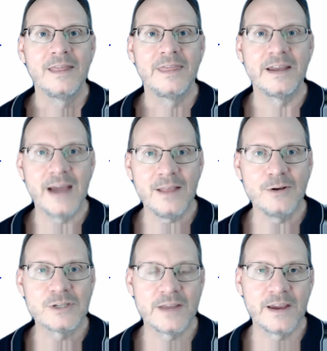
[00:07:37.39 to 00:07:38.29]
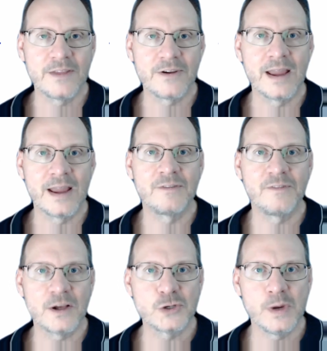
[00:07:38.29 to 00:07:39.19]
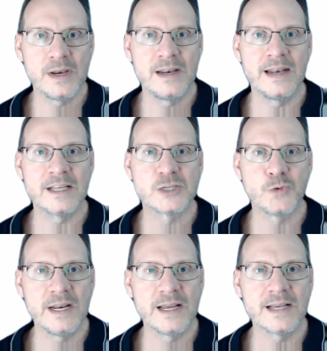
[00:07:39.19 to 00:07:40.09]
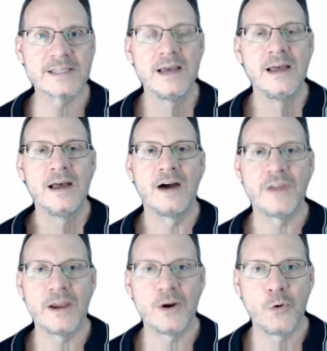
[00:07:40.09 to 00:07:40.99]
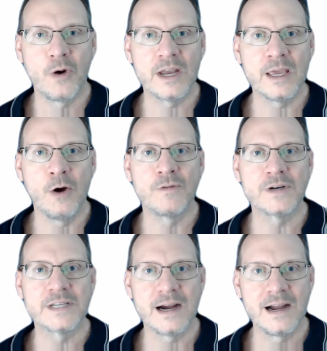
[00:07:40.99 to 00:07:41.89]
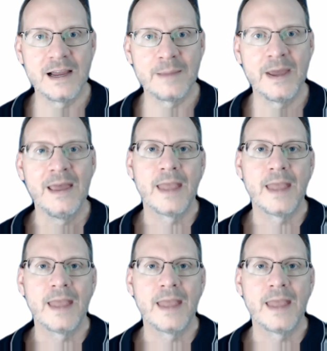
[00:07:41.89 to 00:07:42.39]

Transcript: The Dylos, on the other hand, fluctuated in its readings of the air quality over time,